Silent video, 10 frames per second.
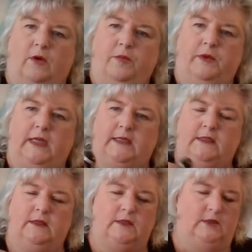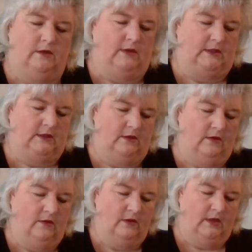opalescence to it.
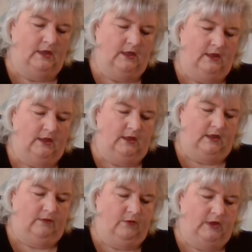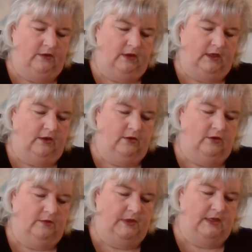So I'm wondering, it
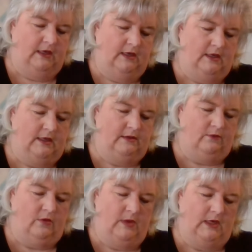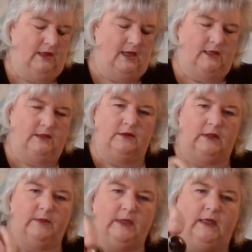could be Roman glass or
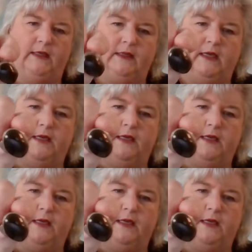something like